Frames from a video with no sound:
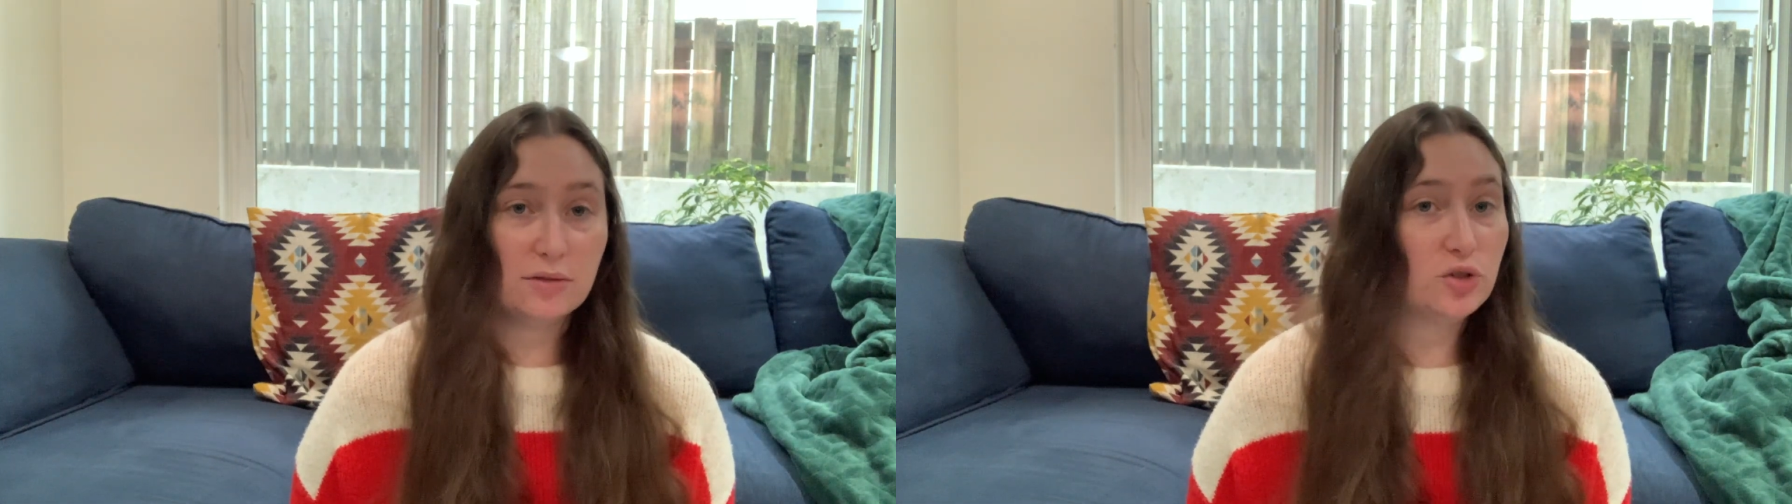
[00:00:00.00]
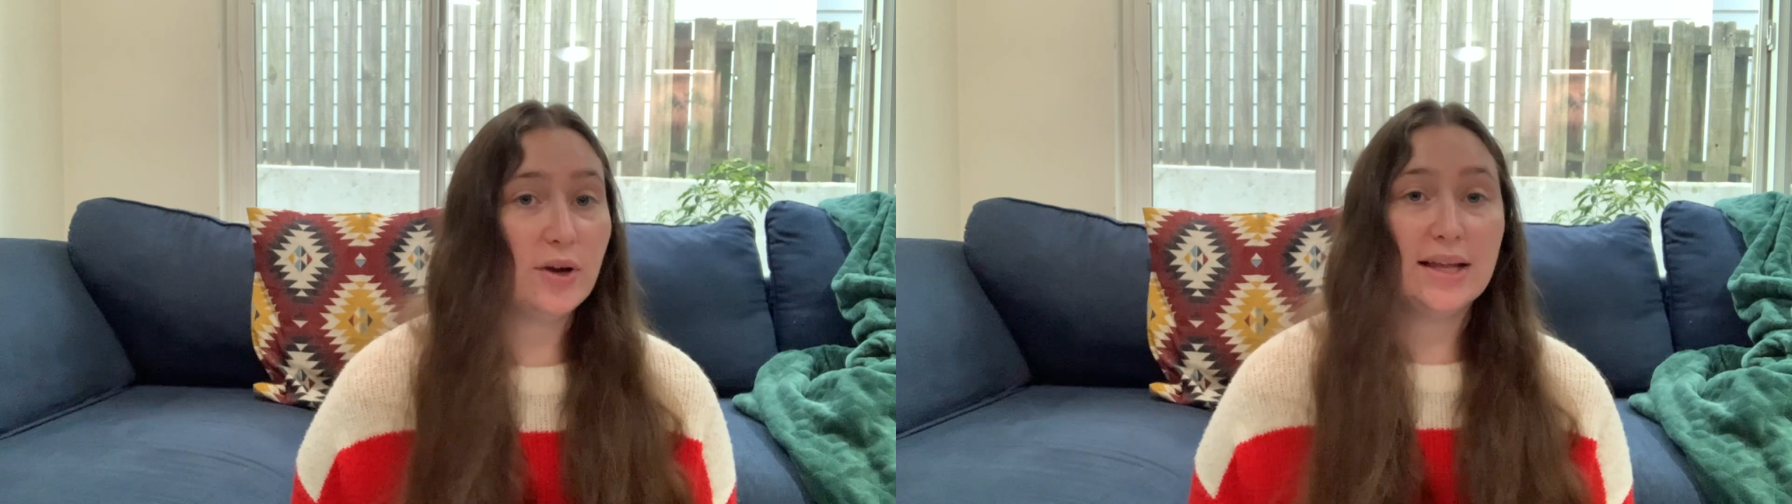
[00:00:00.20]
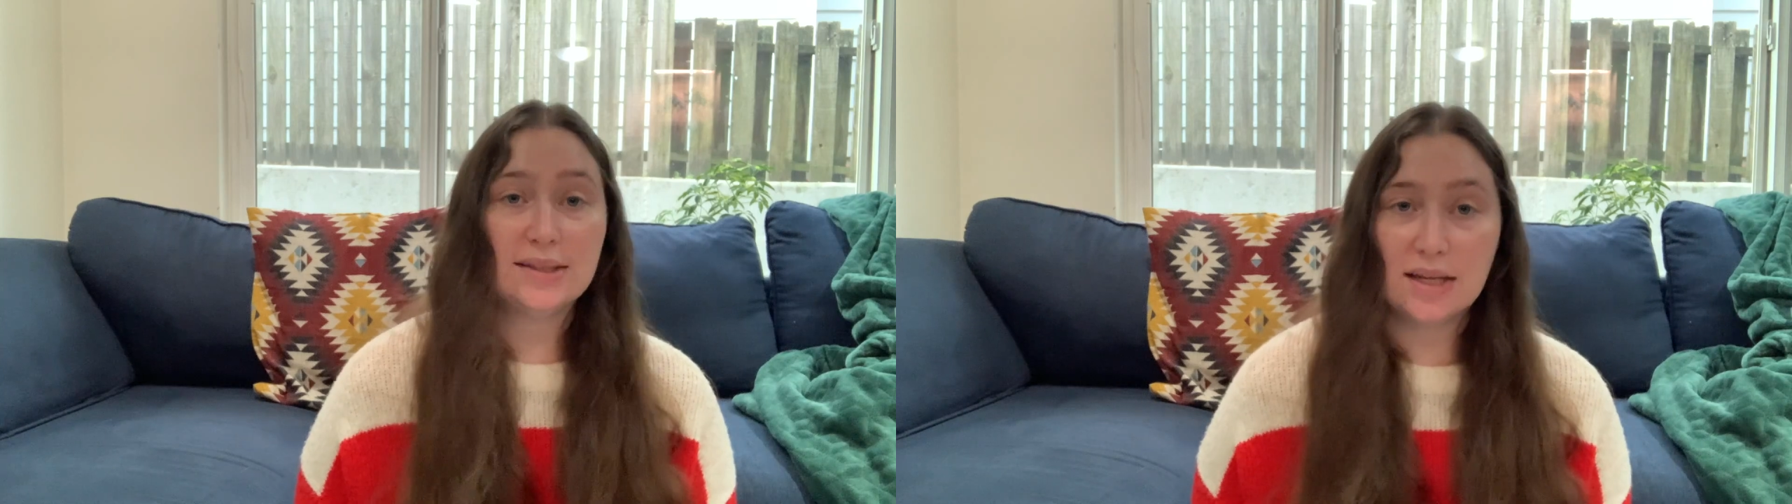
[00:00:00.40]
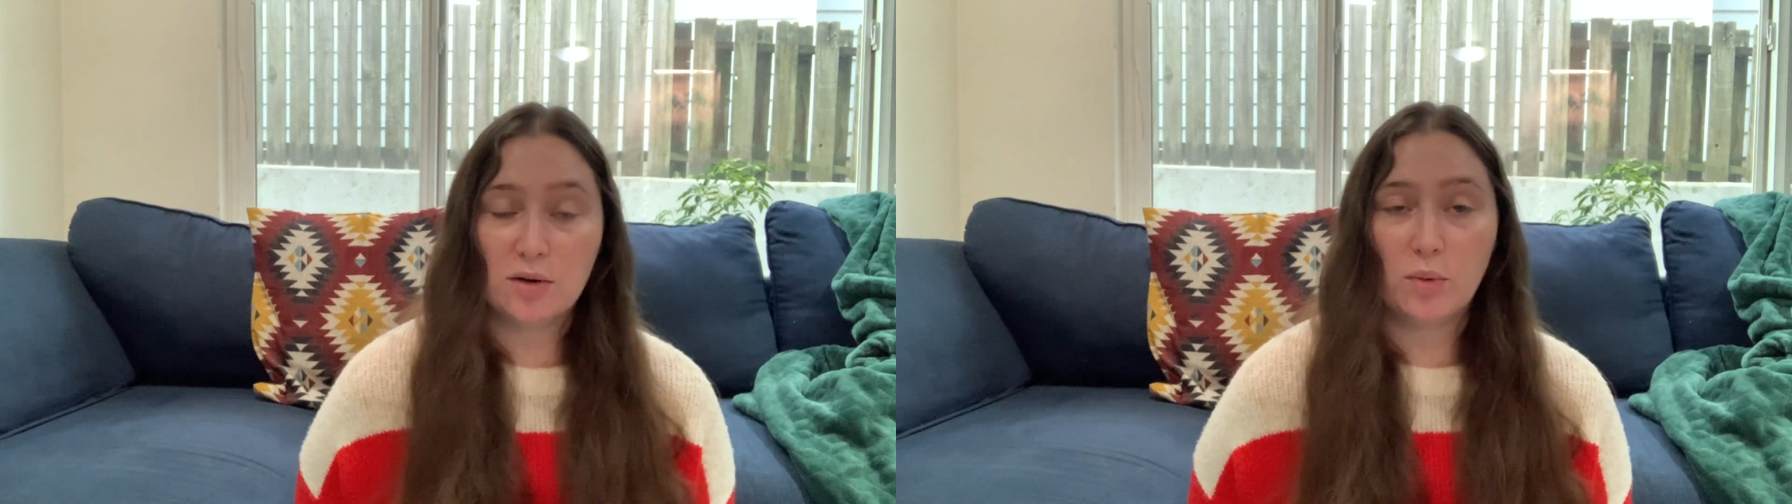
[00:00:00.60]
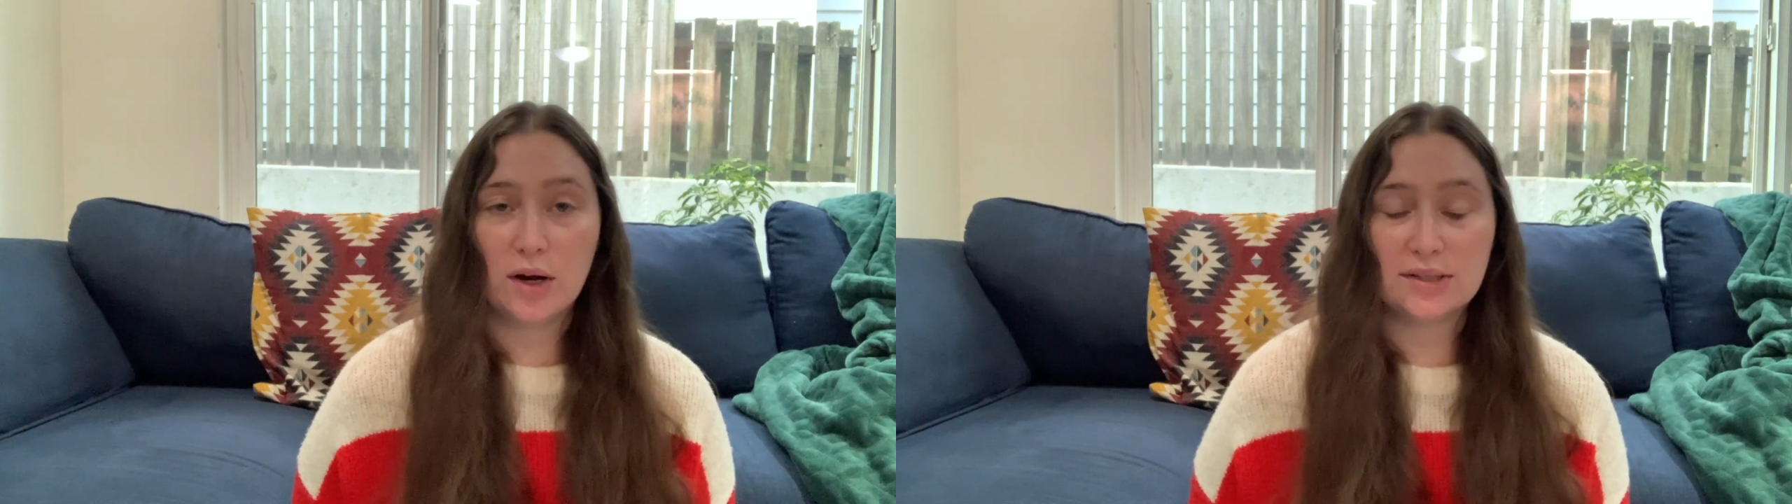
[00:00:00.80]

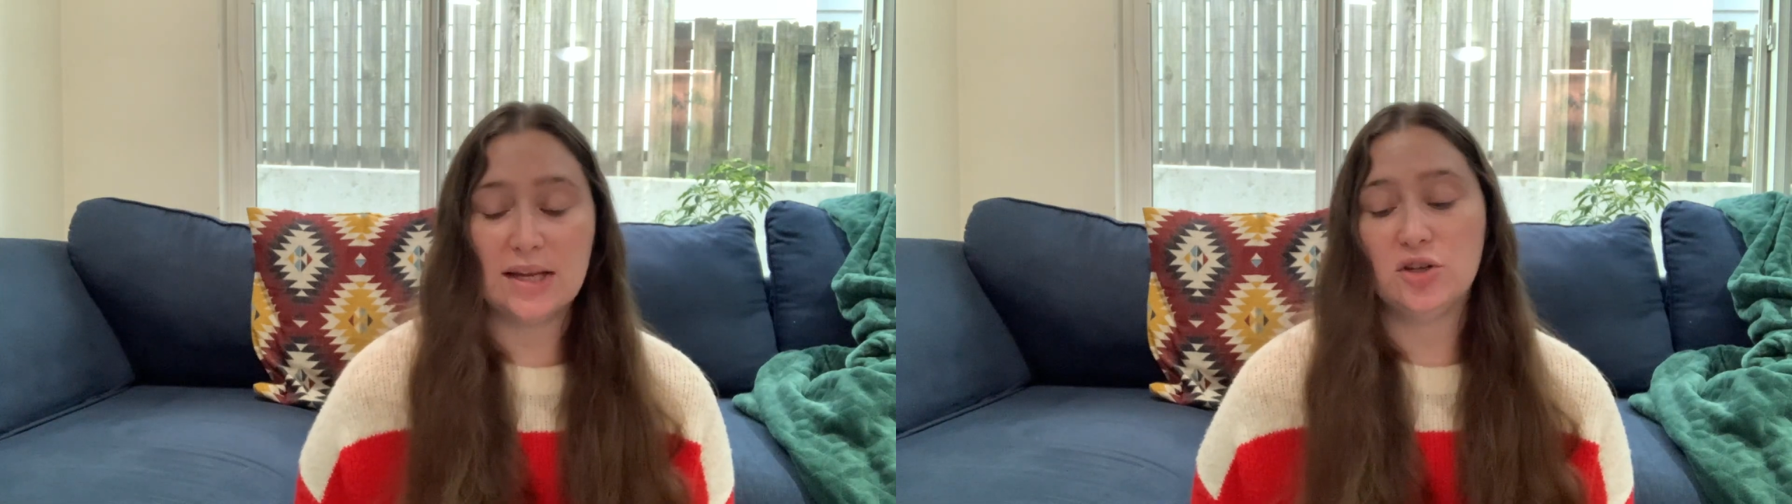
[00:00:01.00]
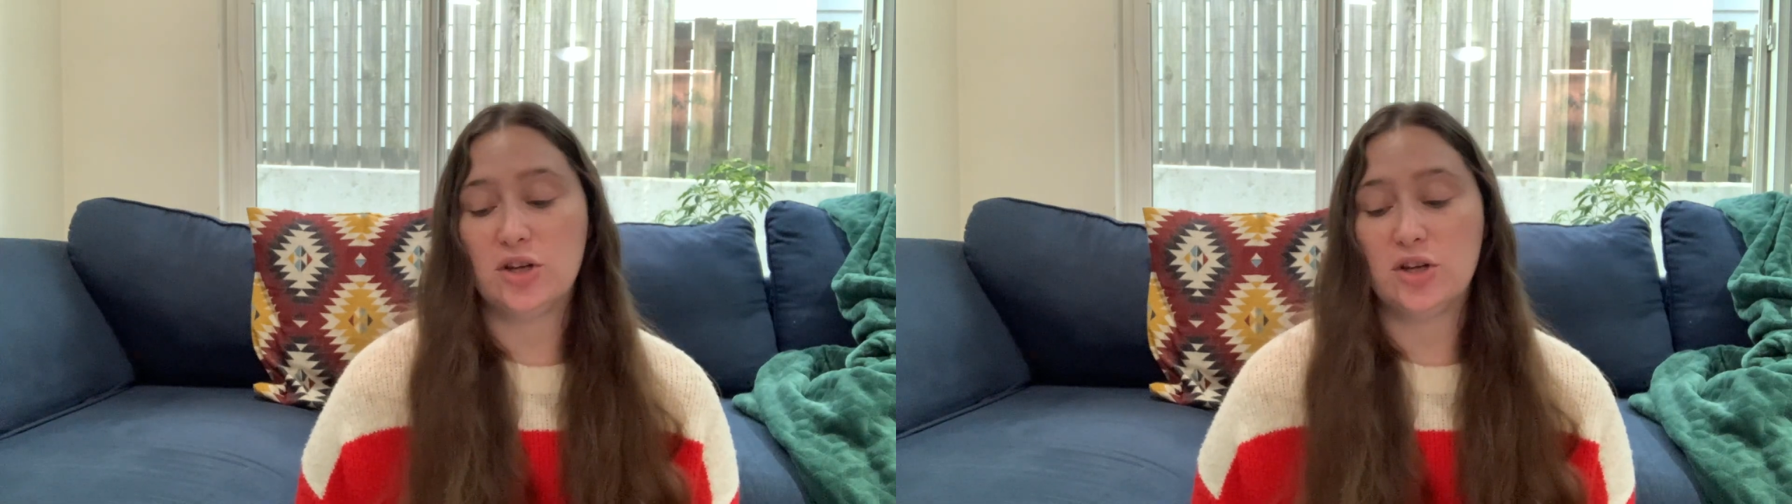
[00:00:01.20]
translated works in